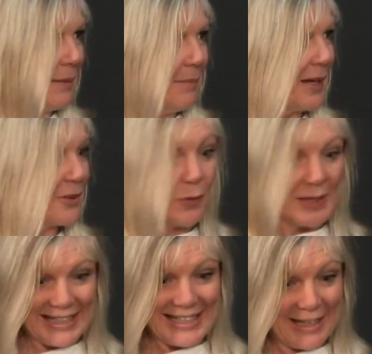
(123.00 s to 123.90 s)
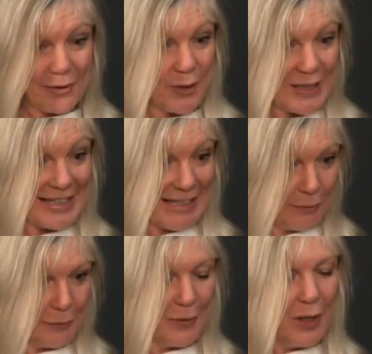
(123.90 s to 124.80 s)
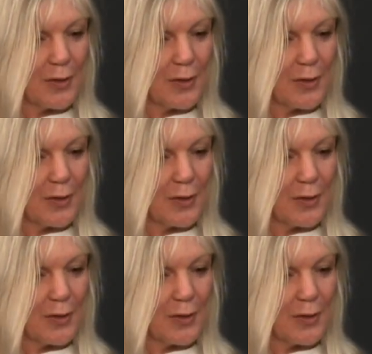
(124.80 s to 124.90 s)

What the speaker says: impact on the city centre itself.